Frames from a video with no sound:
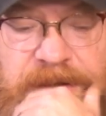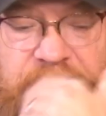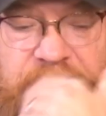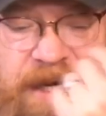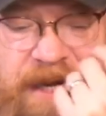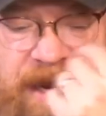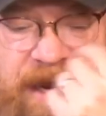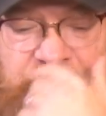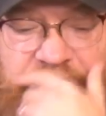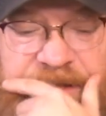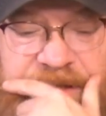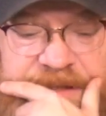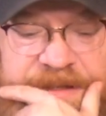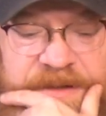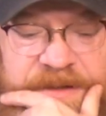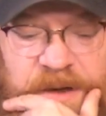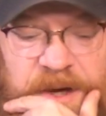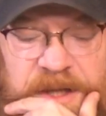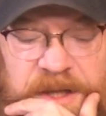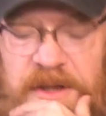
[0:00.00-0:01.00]
So again, now he's
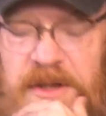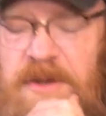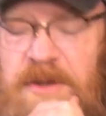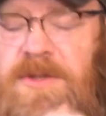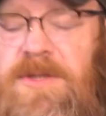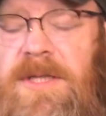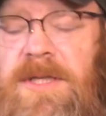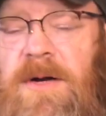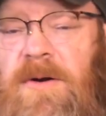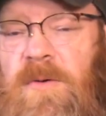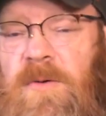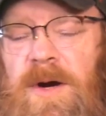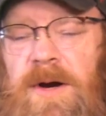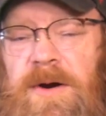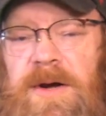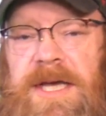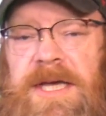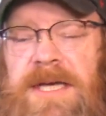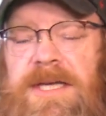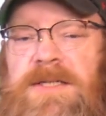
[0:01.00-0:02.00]
on the loose. They don't know
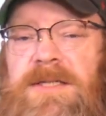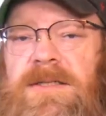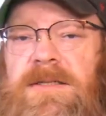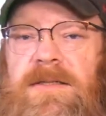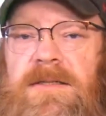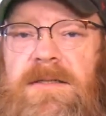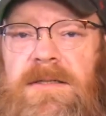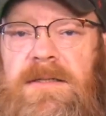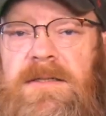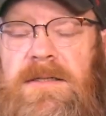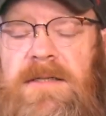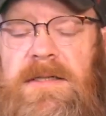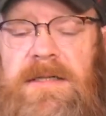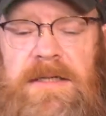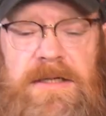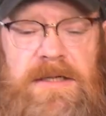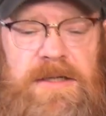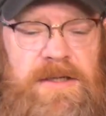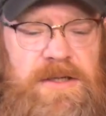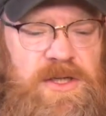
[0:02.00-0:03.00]
where he is.
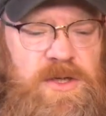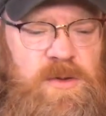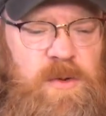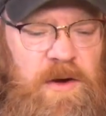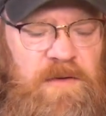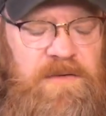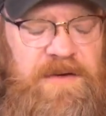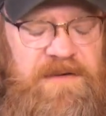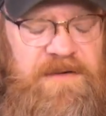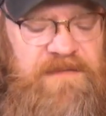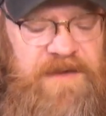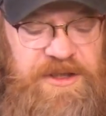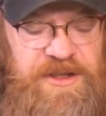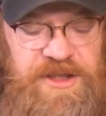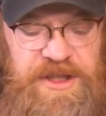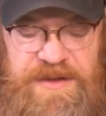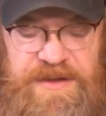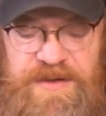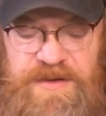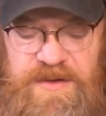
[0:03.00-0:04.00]
12
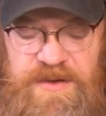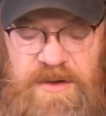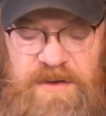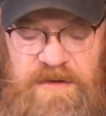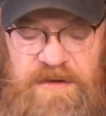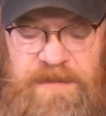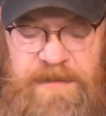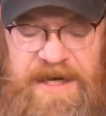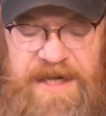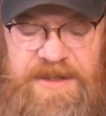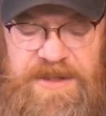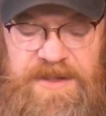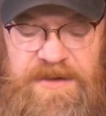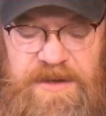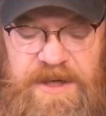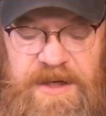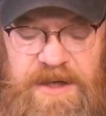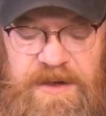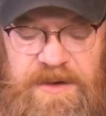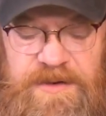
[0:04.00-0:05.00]
convictions over the past two
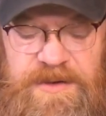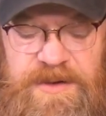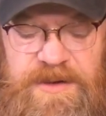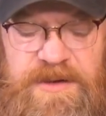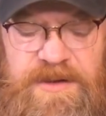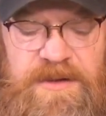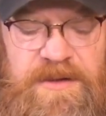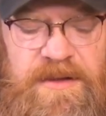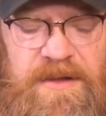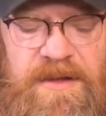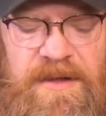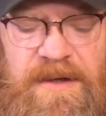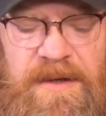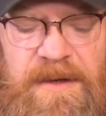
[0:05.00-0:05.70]
years